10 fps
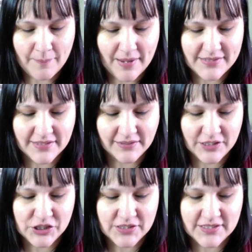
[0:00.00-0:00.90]

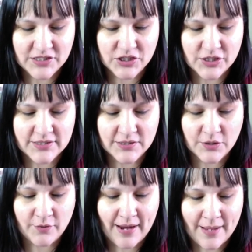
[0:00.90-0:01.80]
Basically, she's
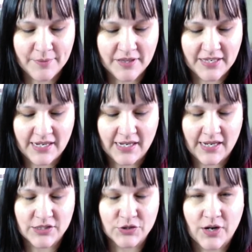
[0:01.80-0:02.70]
just grabbed
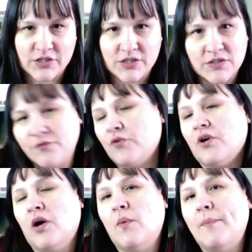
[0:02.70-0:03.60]
the instructions
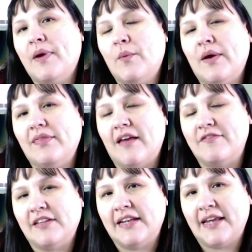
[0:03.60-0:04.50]
for a 1x1
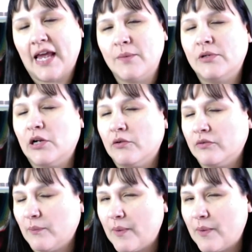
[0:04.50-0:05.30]
left leaning cable,